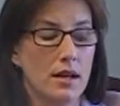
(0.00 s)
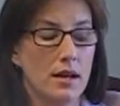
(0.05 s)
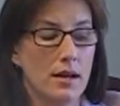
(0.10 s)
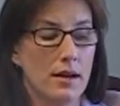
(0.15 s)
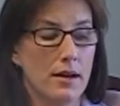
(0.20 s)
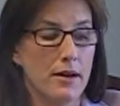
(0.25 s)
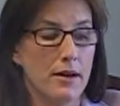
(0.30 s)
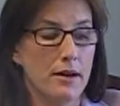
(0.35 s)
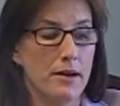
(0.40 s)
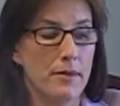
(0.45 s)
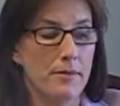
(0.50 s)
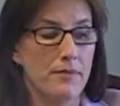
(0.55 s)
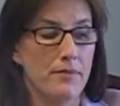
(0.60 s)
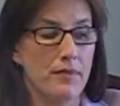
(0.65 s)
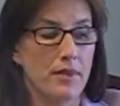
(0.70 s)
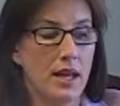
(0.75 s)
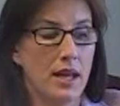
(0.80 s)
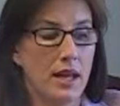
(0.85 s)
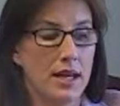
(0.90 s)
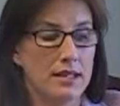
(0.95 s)

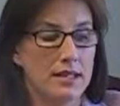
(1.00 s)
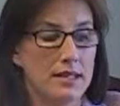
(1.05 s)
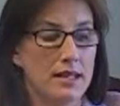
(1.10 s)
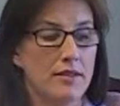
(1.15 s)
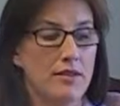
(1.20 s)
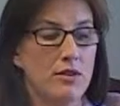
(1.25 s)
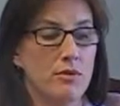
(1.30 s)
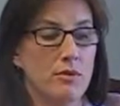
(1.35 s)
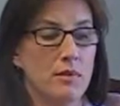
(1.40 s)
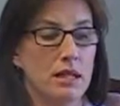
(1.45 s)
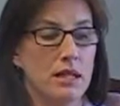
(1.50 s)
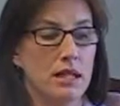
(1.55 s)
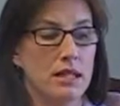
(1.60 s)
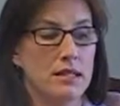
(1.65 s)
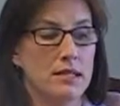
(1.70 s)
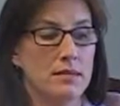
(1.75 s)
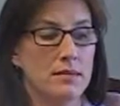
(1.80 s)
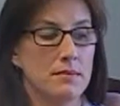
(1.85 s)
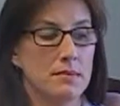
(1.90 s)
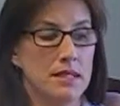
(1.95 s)
has given me
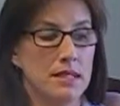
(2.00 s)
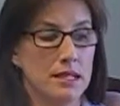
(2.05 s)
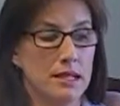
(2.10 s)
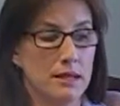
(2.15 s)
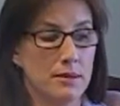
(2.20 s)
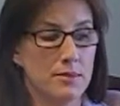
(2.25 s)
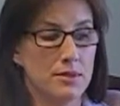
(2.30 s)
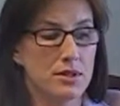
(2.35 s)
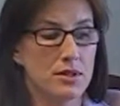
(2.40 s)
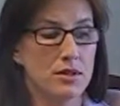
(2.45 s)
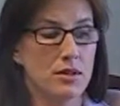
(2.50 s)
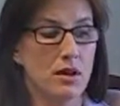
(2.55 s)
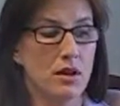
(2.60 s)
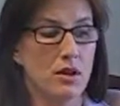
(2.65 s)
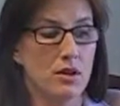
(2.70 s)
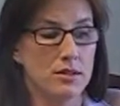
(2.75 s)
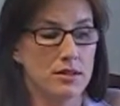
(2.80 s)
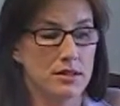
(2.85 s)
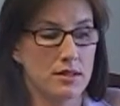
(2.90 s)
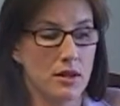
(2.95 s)
some tips
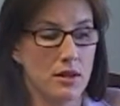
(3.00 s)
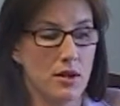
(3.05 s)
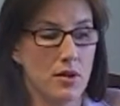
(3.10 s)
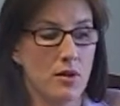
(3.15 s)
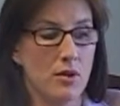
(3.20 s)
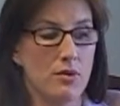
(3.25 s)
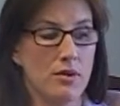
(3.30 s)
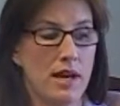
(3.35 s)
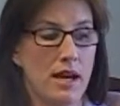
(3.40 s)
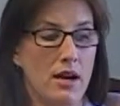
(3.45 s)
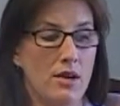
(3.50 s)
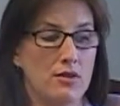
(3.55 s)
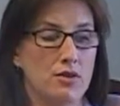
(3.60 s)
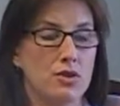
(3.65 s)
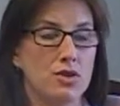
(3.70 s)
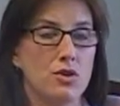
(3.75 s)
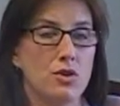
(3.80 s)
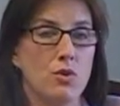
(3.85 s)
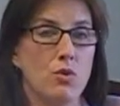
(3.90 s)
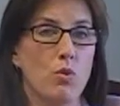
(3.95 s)
also on how
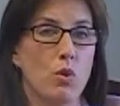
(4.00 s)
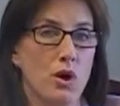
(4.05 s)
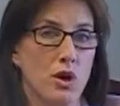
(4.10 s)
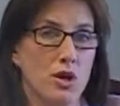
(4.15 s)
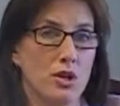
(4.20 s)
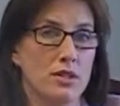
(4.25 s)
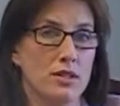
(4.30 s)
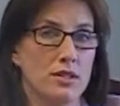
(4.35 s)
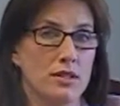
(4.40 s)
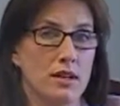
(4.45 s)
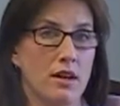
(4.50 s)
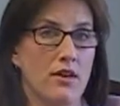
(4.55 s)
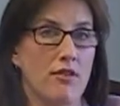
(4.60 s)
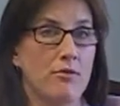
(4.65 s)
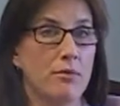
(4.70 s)
to word stuff.